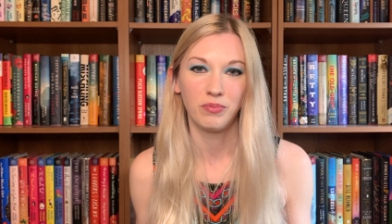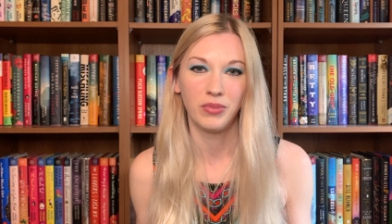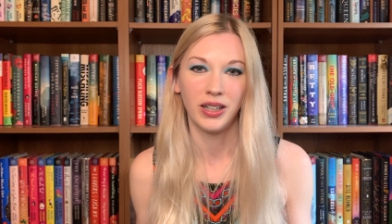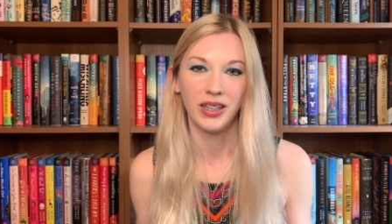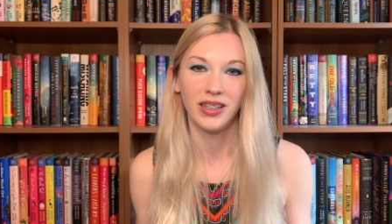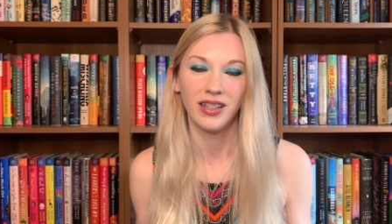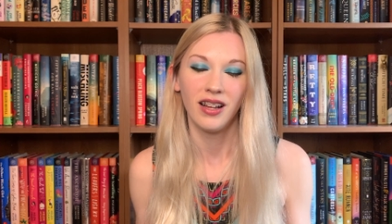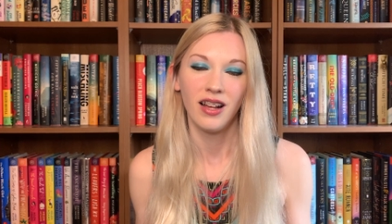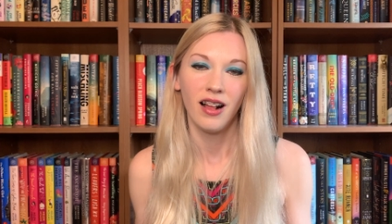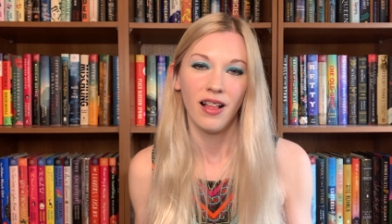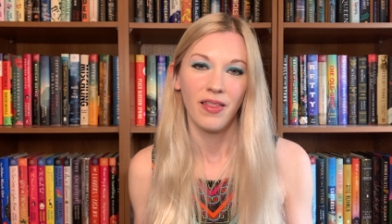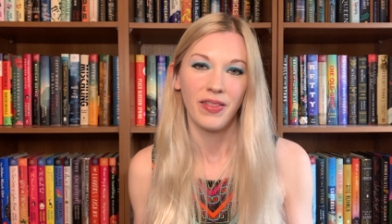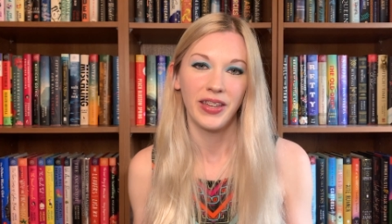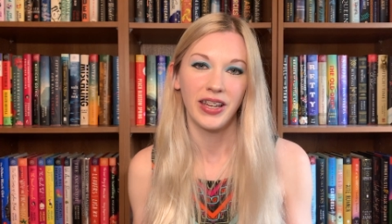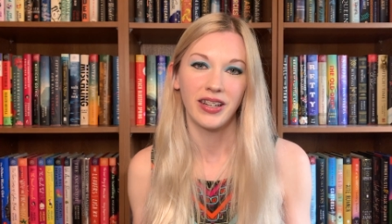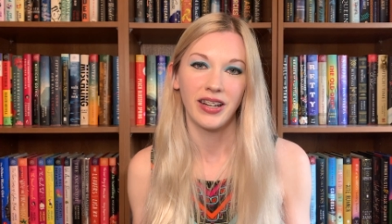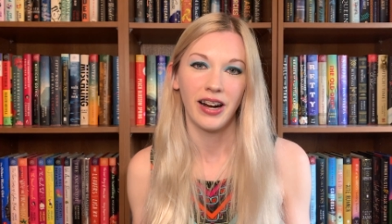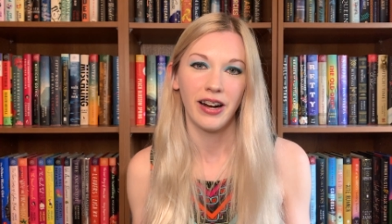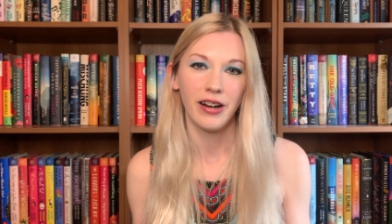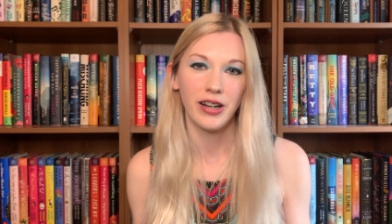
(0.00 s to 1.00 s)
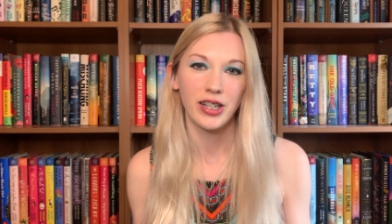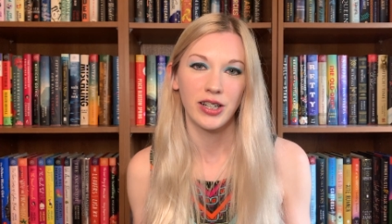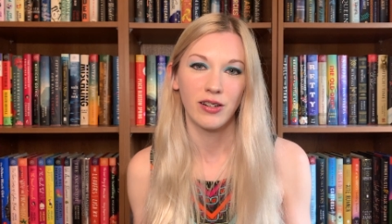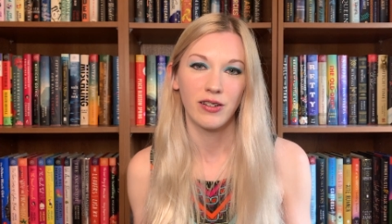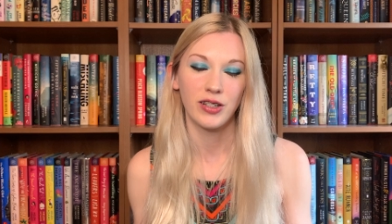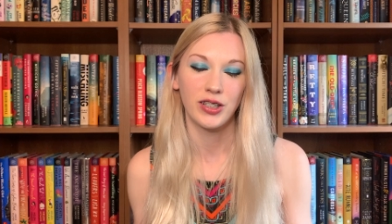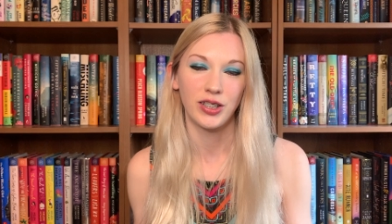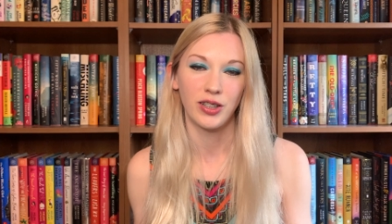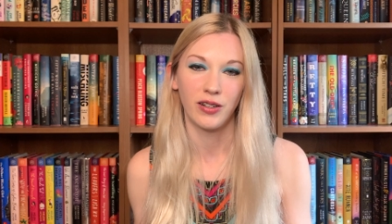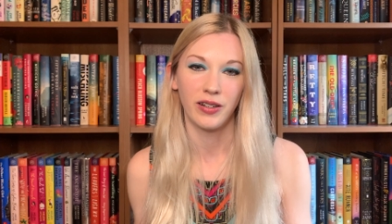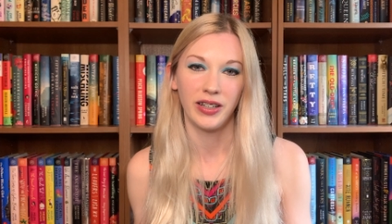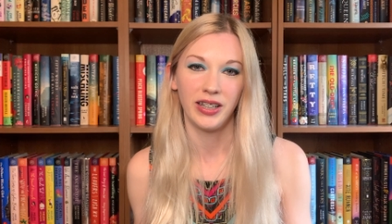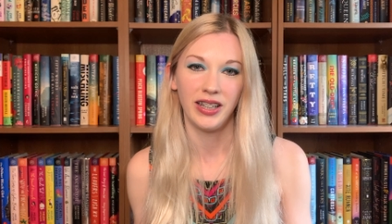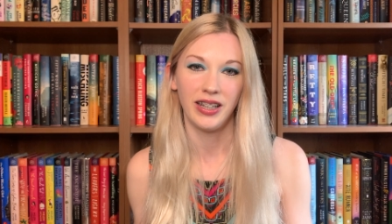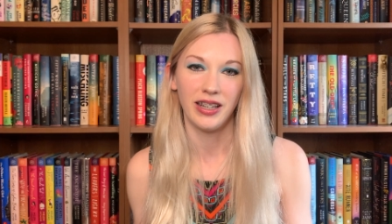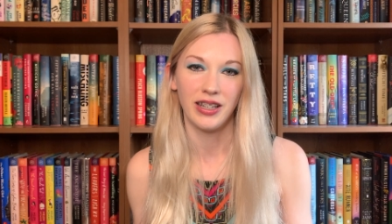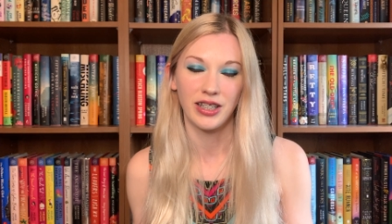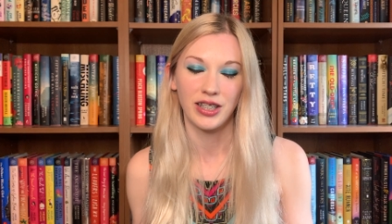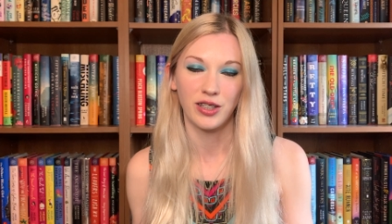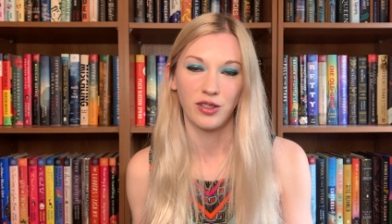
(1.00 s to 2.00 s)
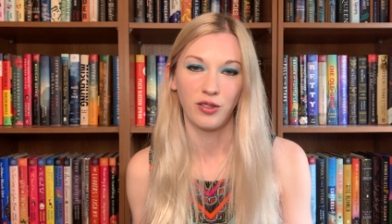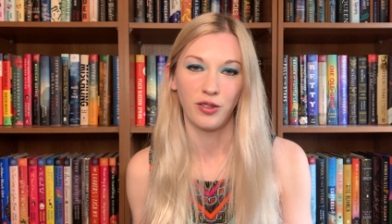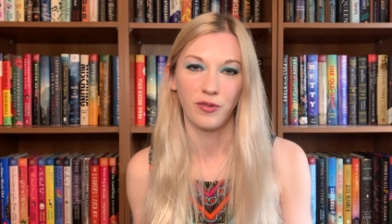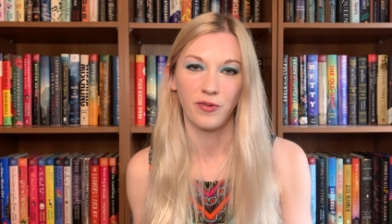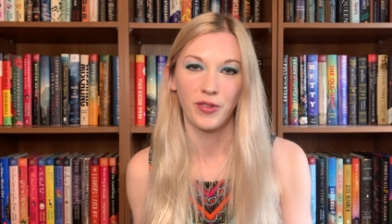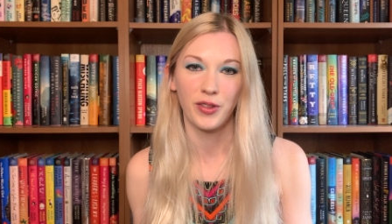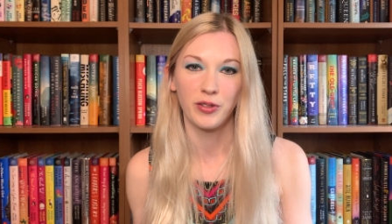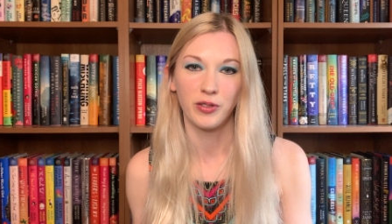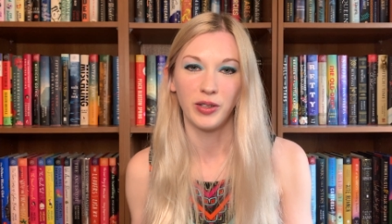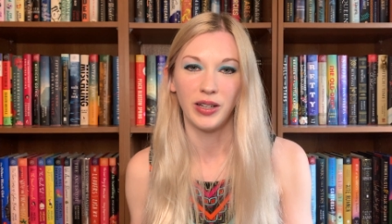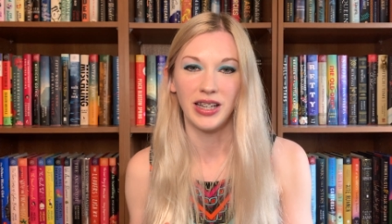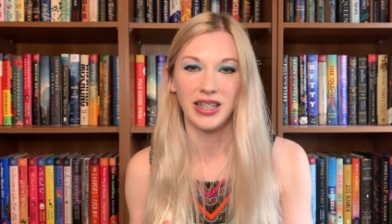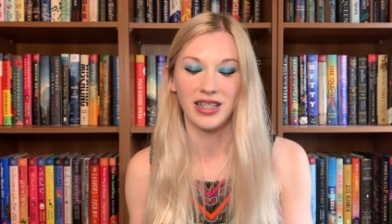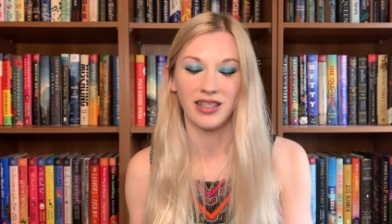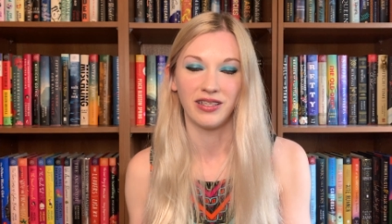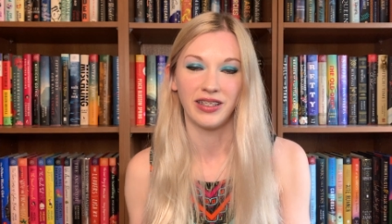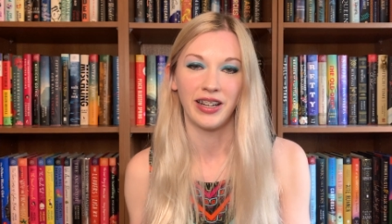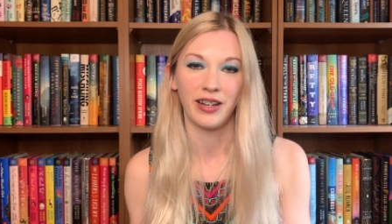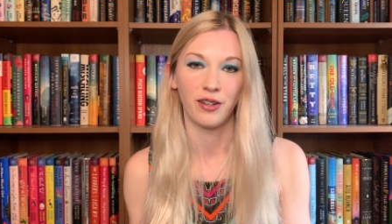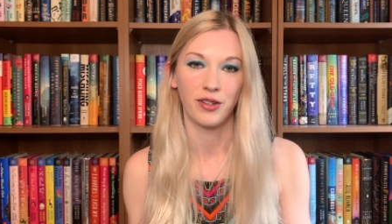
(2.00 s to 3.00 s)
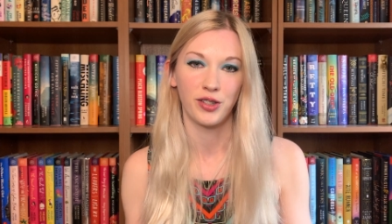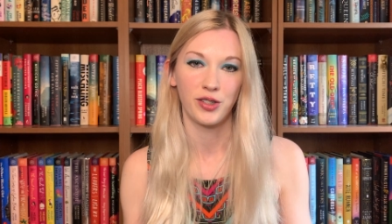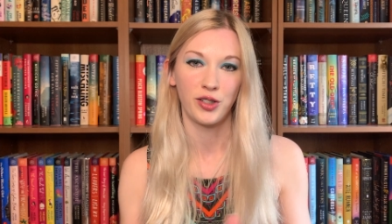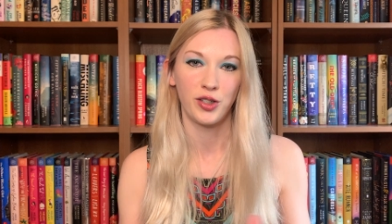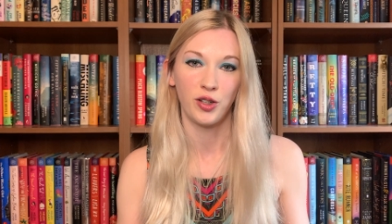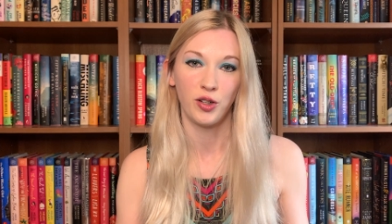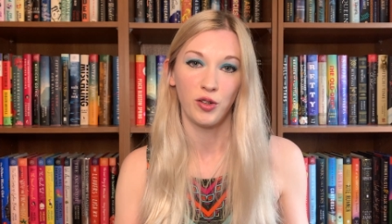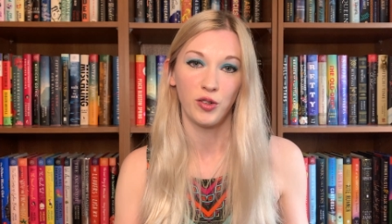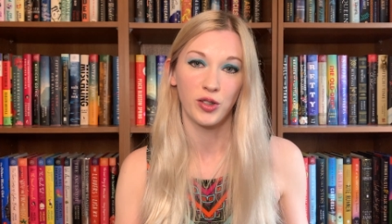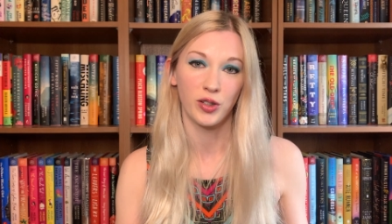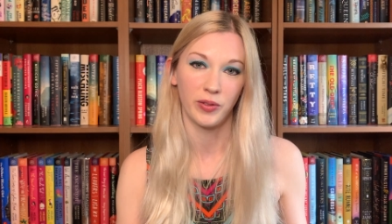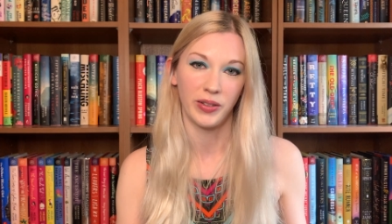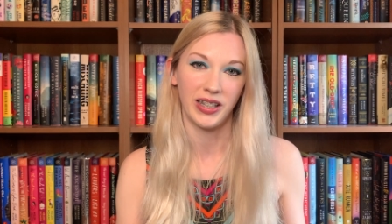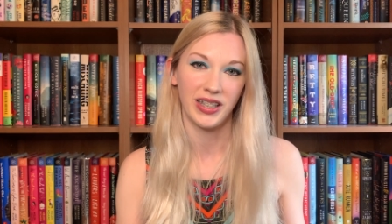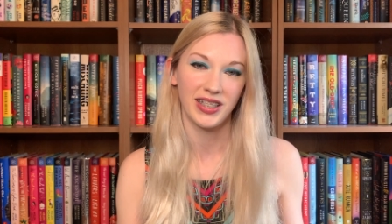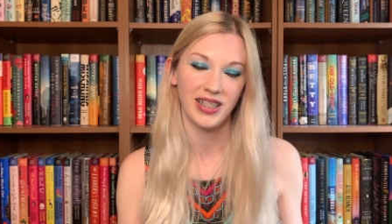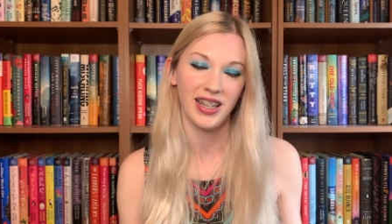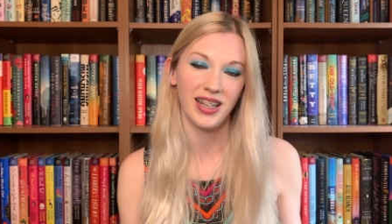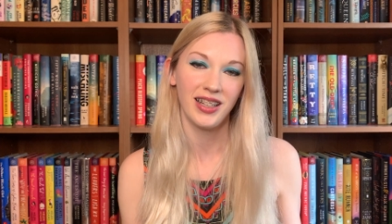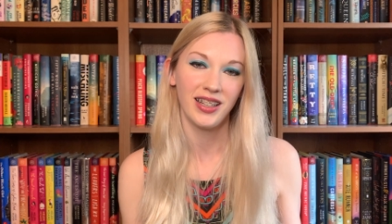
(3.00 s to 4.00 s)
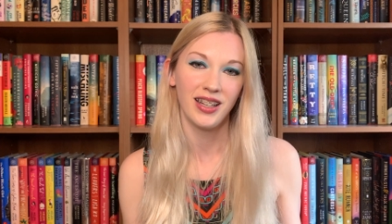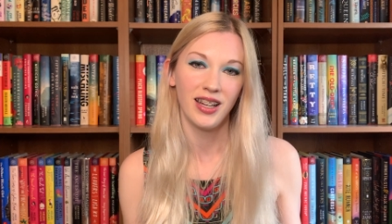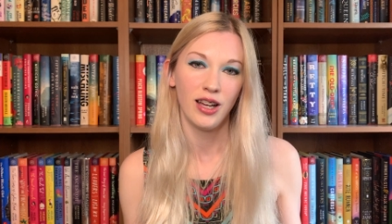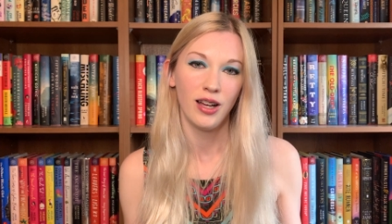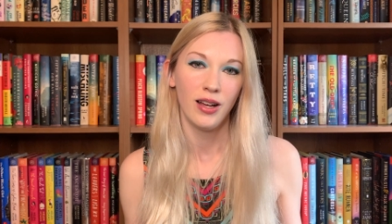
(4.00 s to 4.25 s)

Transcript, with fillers: but the entire short story is told through his letters to Teresa,